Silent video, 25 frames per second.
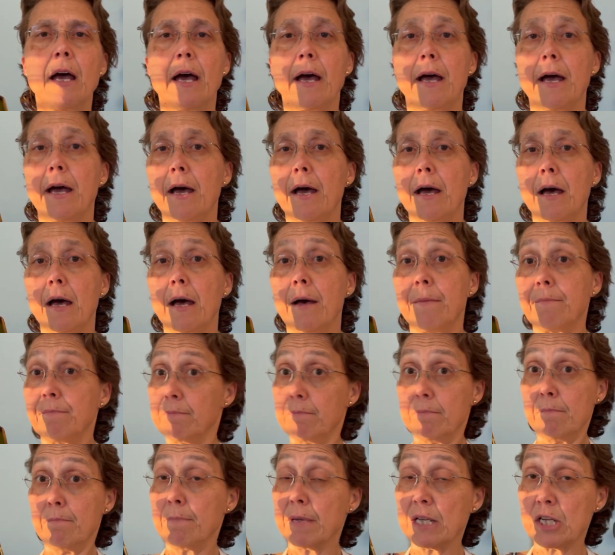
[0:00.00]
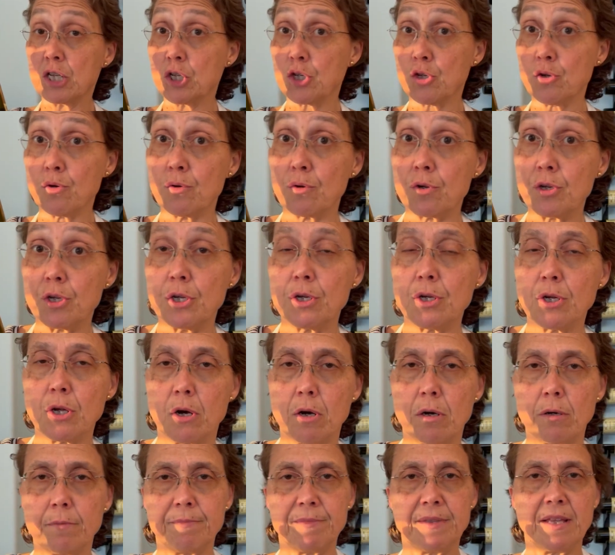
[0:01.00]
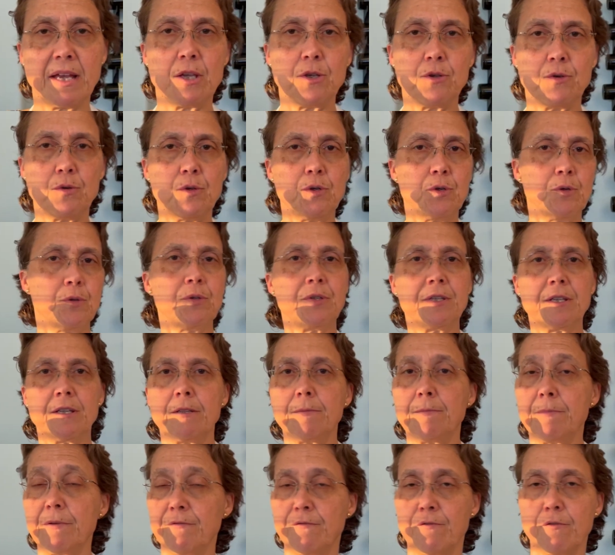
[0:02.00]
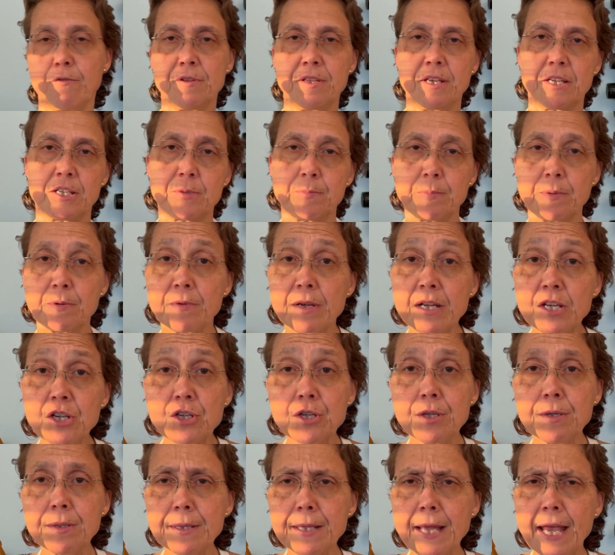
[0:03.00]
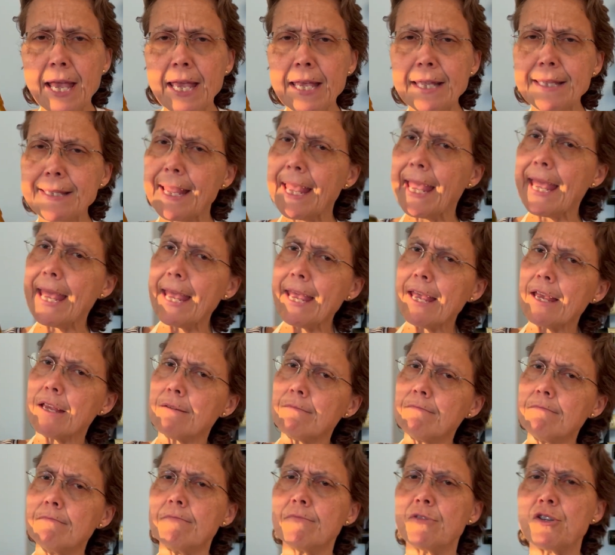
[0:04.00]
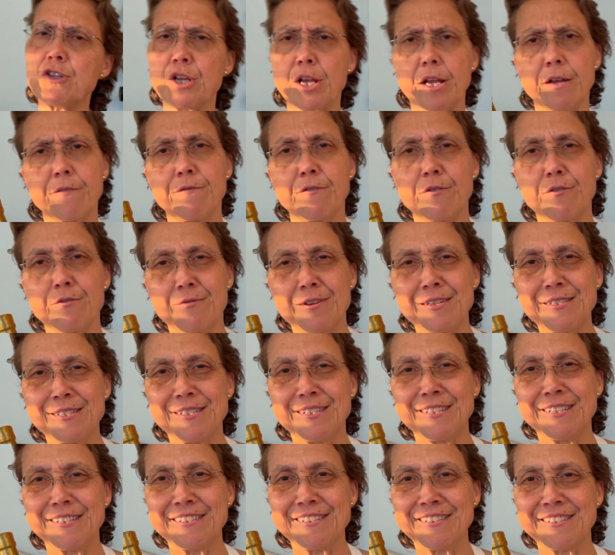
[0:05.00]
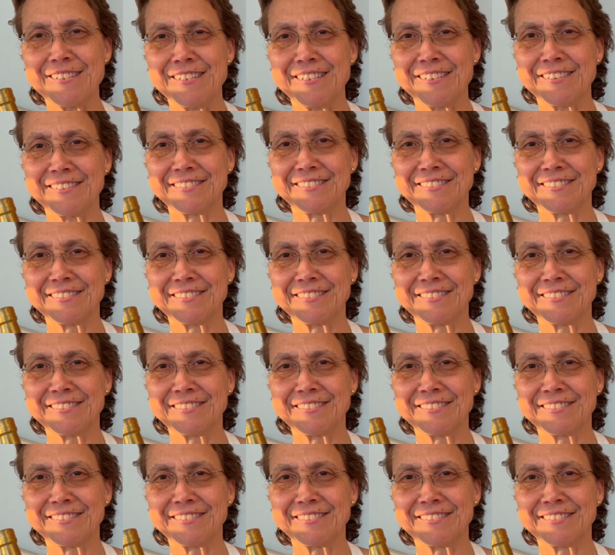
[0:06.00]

Um, make sure you know that you use it before the expiration date check for rancidity.